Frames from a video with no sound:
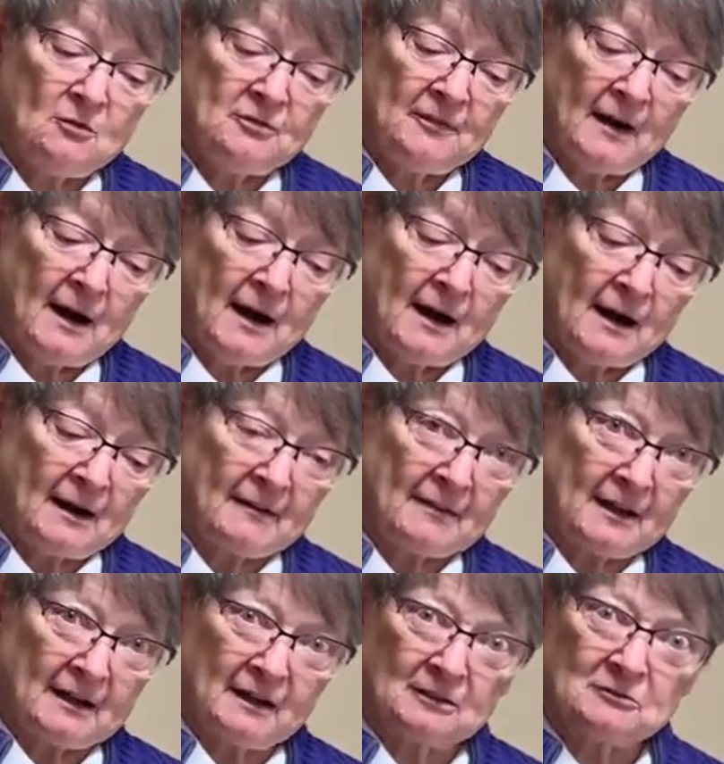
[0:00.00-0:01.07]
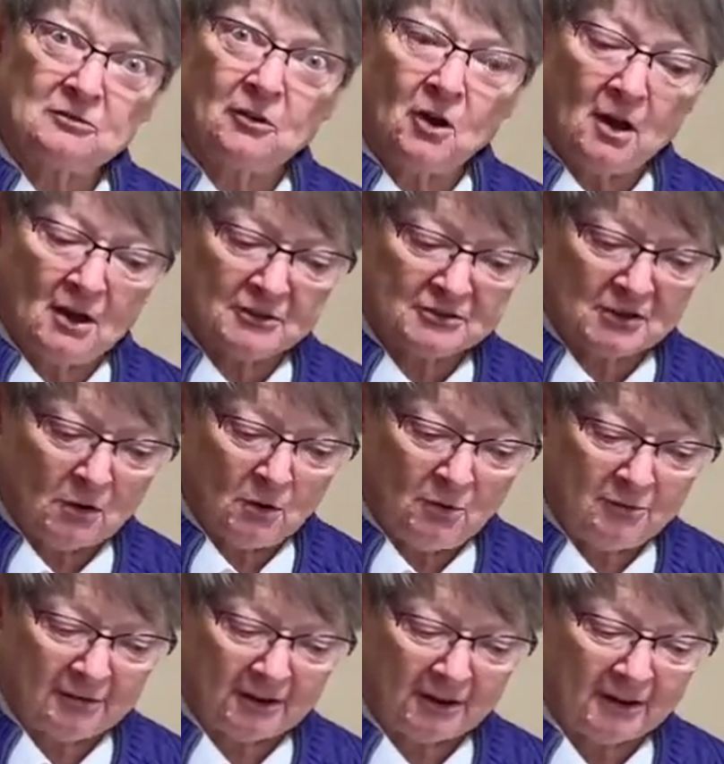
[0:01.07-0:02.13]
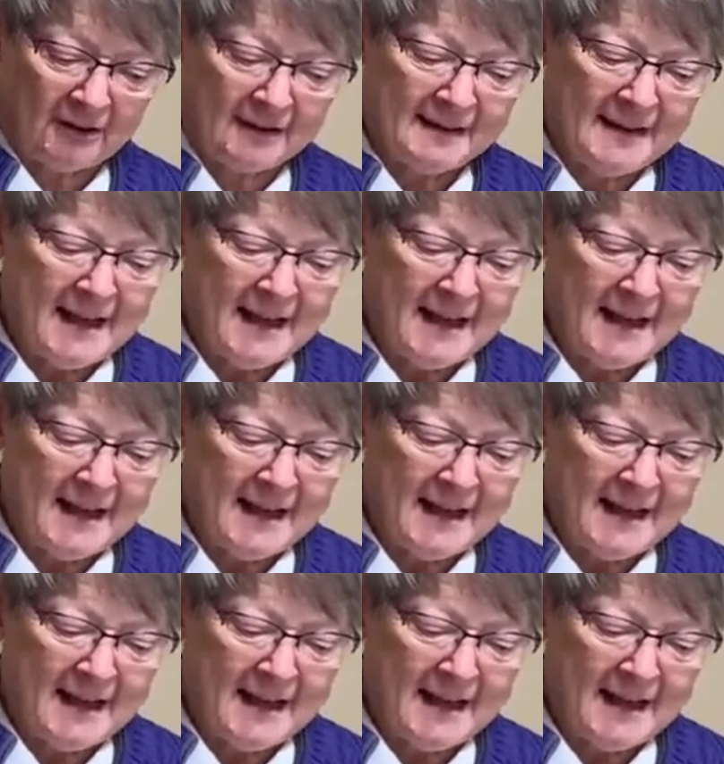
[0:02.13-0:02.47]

far that it falls over,